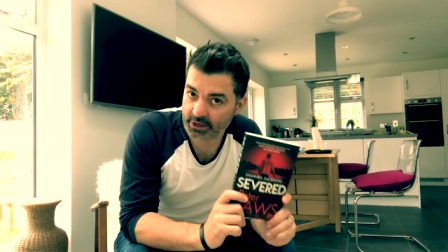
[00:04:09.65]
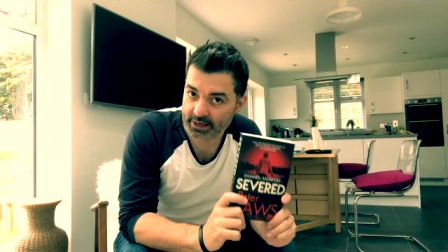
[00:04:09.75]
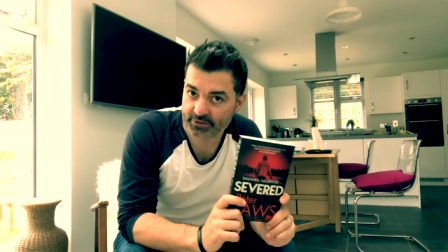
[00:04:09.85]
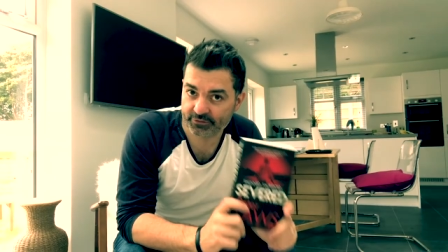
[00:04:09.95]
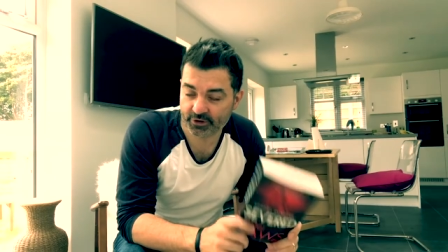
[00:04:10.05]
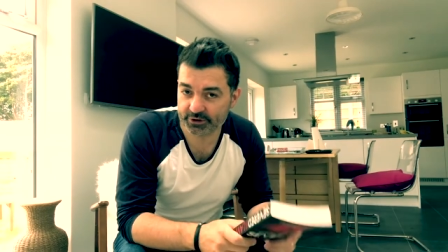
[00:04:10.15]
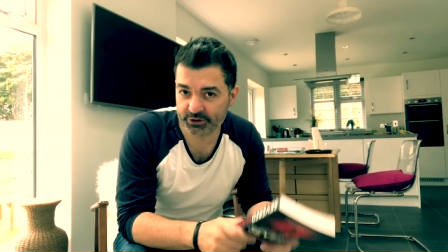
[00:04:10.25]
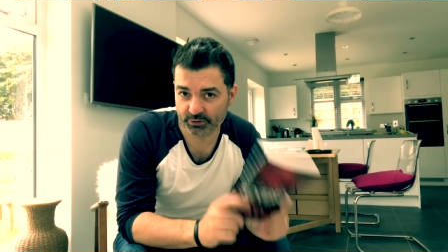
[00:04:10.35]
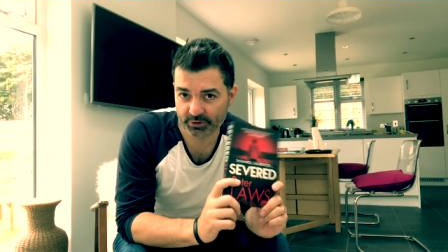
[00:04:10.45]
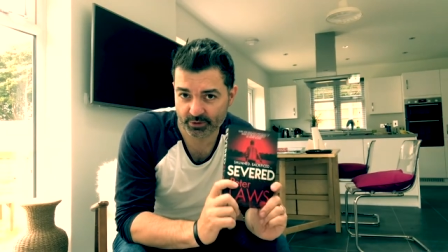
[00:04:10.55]
you can get the first
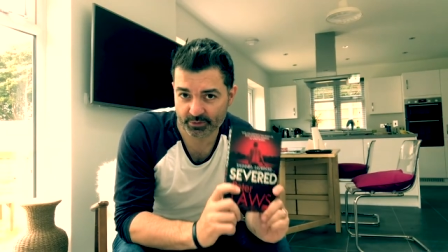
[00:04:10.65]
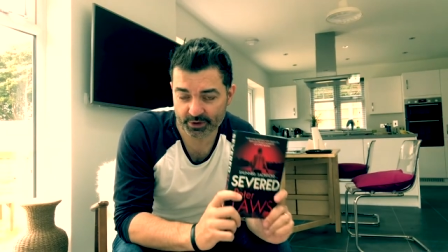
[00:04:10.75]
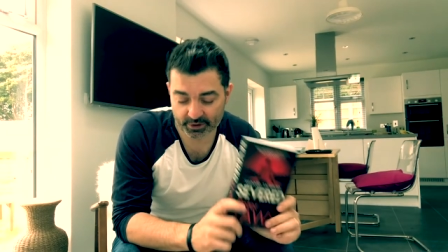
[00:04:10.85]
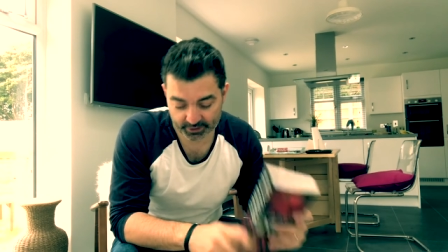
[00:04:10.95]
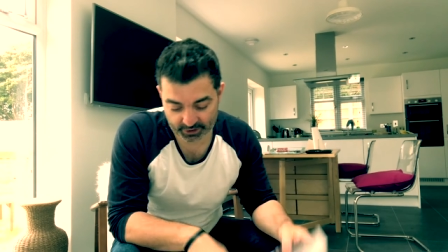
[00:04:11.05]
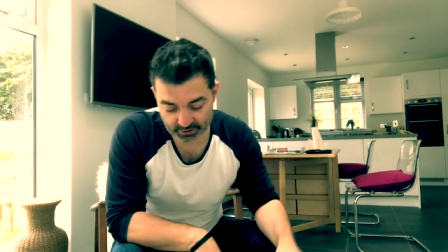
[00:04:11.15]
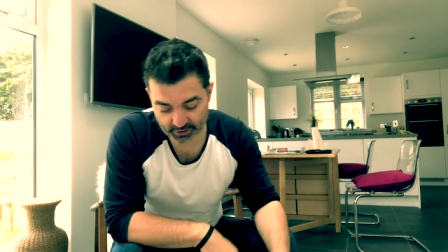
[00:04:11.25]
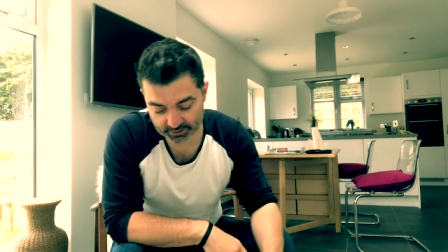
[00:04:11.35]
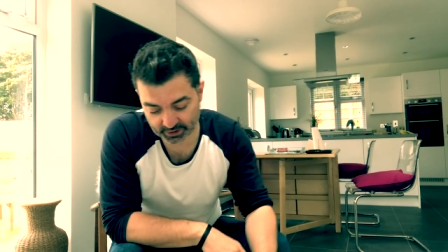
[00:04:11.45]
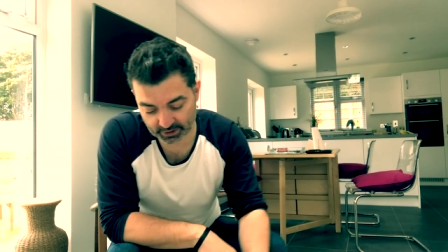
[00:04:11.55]
two at the moment,
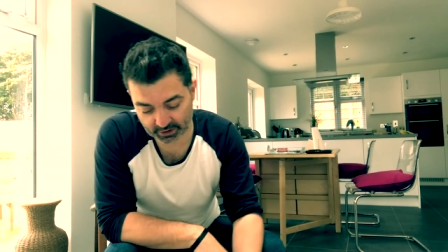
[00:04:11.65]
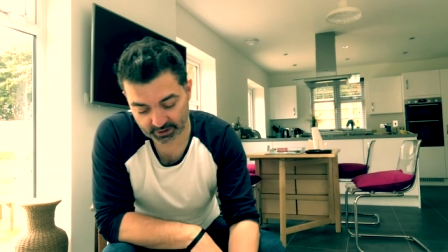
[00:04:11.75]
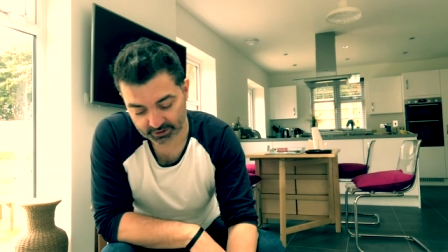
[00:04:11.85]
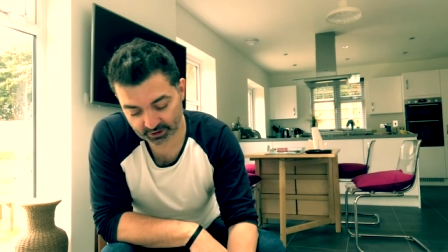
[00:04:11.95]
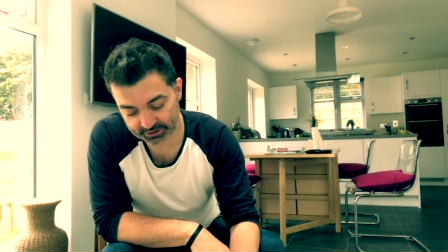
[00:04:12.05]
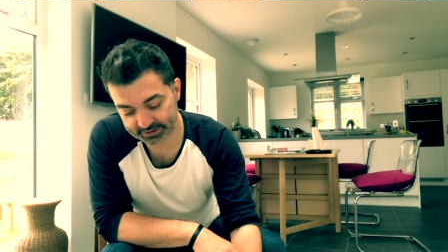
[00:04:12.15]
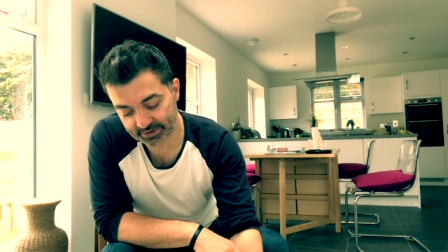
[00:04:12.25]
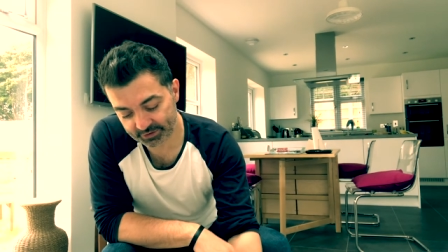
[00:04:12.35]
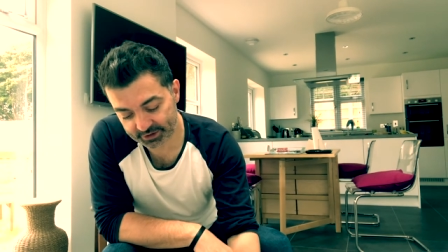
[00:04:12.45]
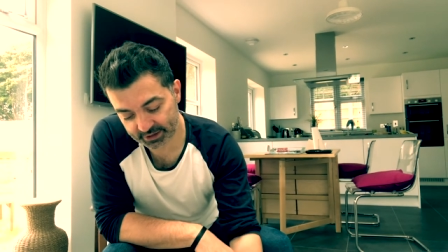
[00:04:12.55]
not
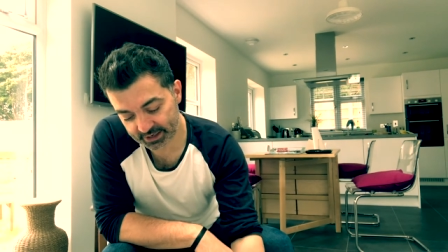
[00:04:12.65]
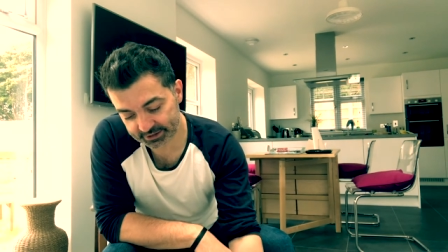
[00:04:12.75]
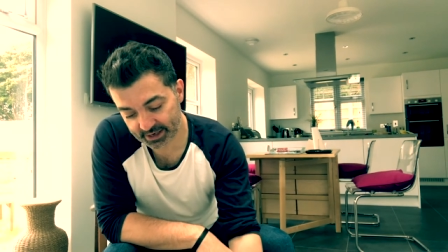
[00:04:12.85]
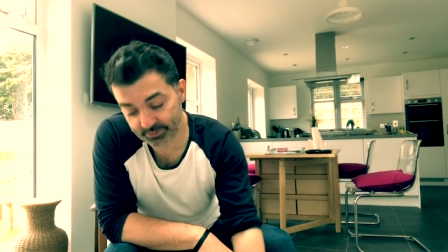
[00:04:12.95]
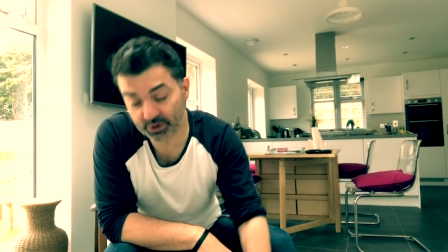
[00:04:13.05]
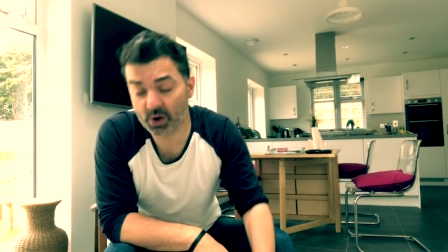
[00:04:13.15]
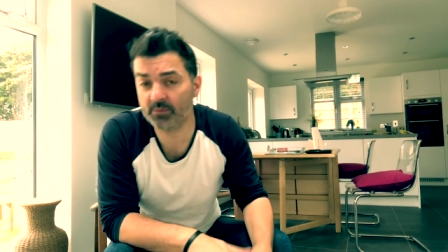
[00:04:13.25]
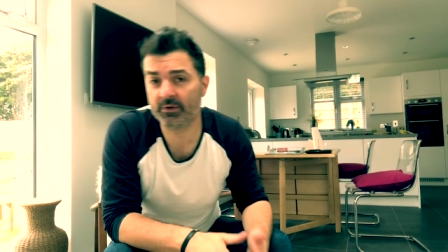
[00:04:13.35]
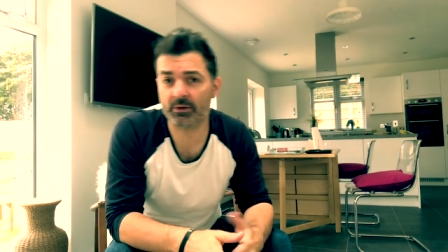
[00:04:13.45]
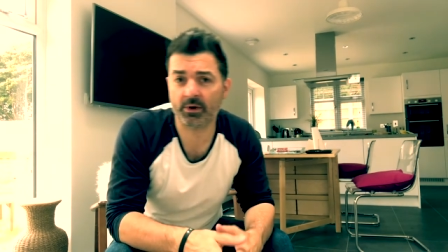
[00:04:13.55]
Severed as yet, but
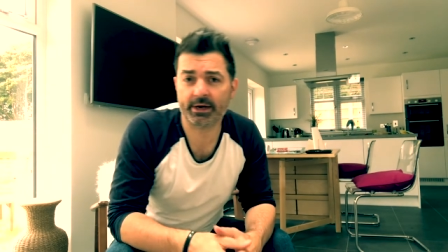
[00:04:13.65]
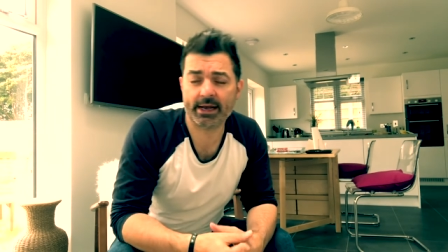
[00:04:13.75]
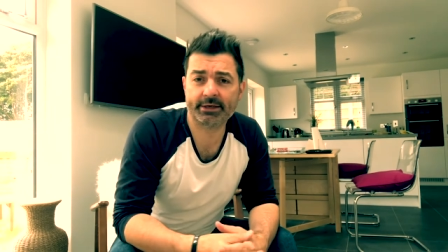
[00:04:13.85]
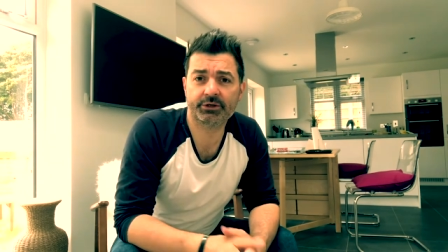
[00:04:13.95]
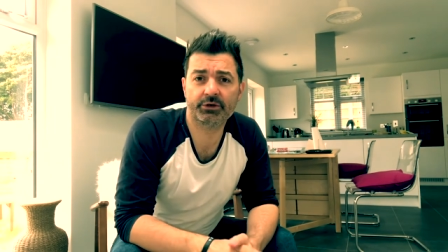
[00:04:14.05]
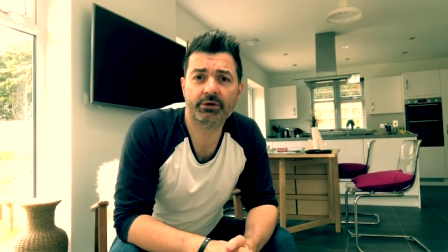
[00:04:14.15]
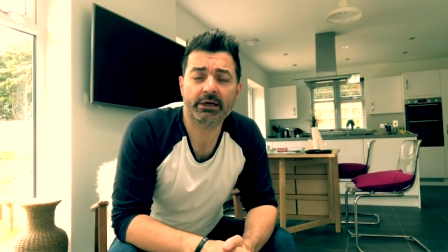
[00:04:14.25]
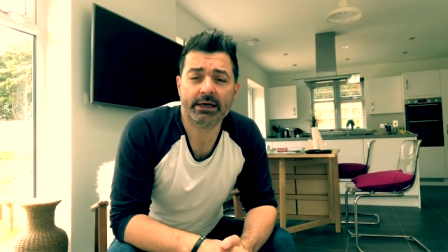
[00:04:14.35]
hopefully one day soon.